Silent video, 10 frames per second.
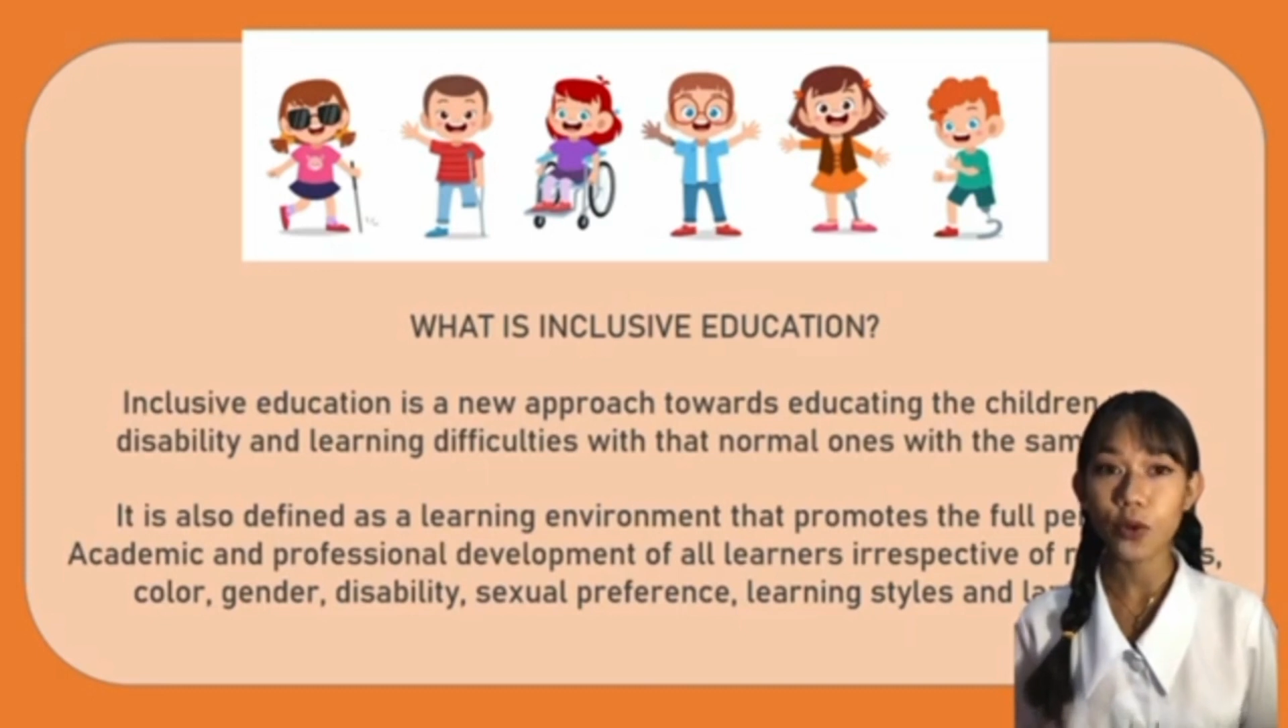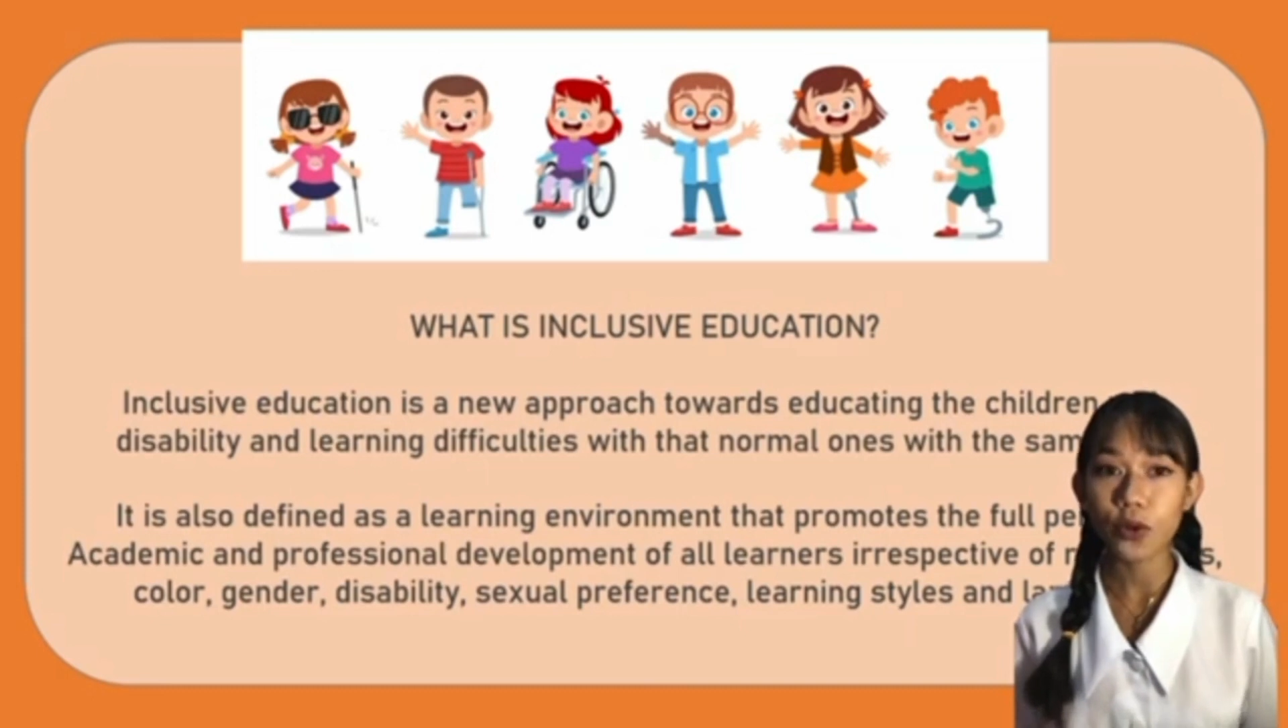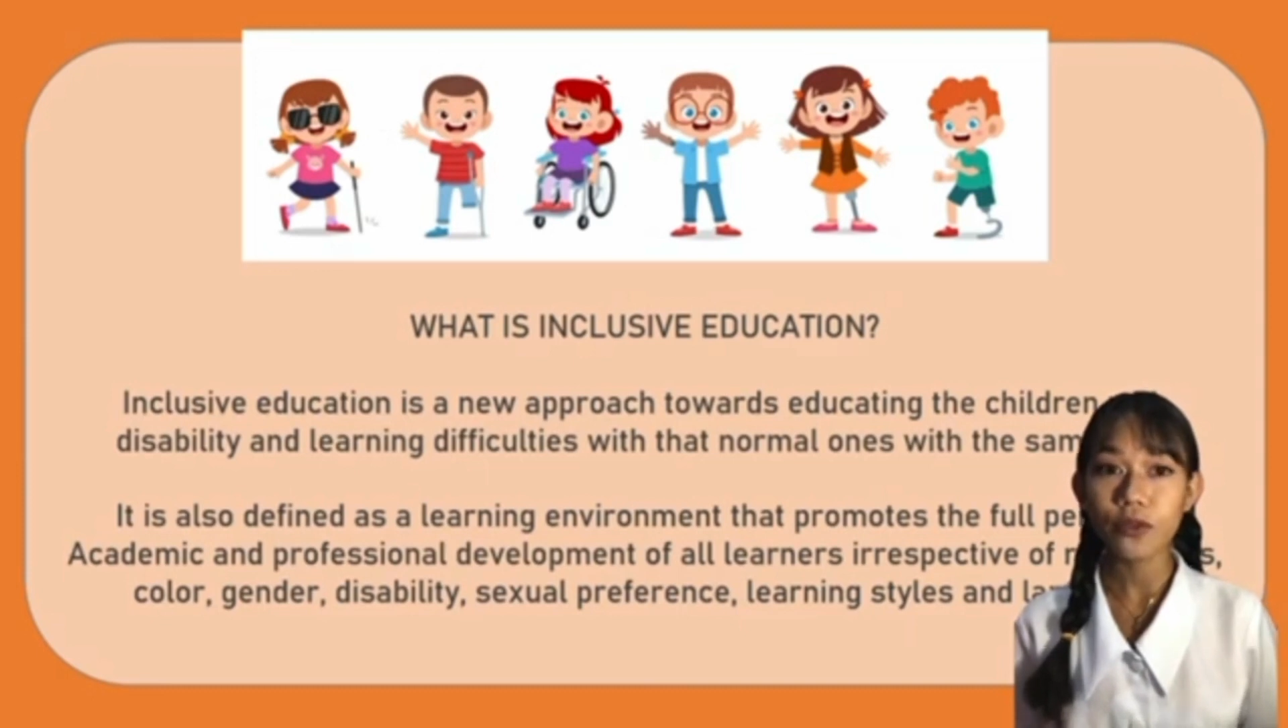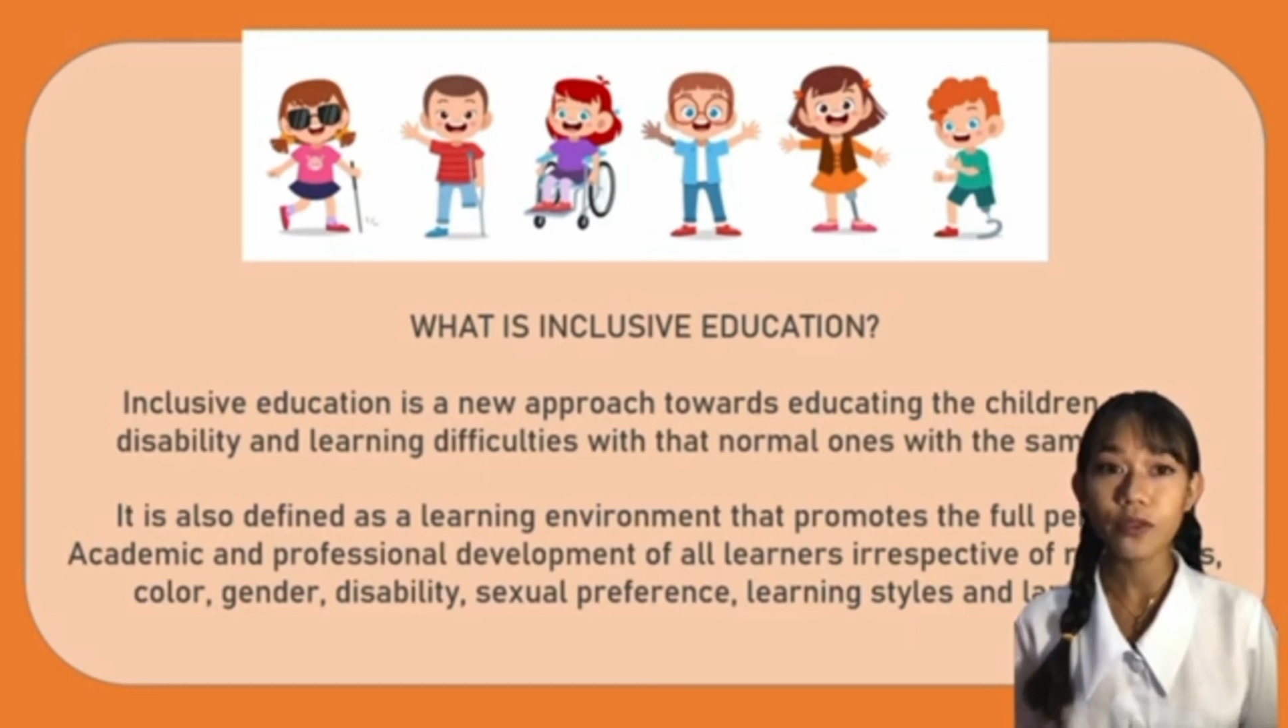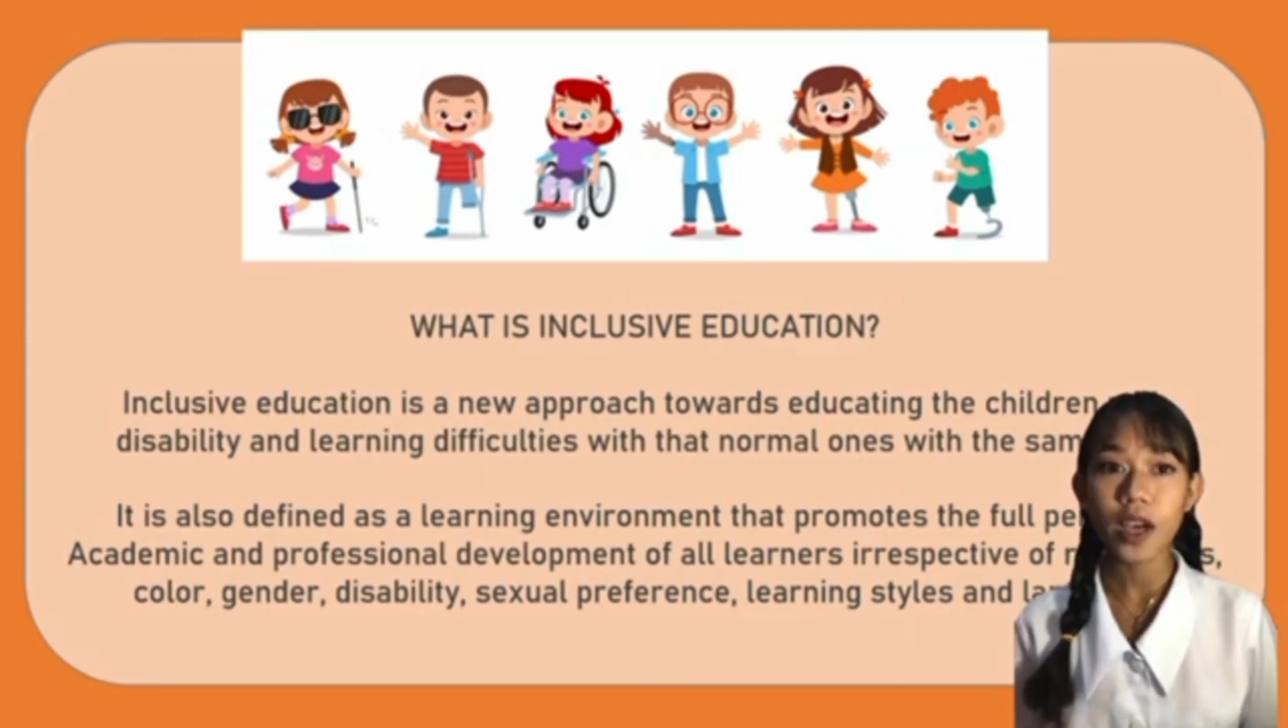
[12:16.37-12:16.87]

roof.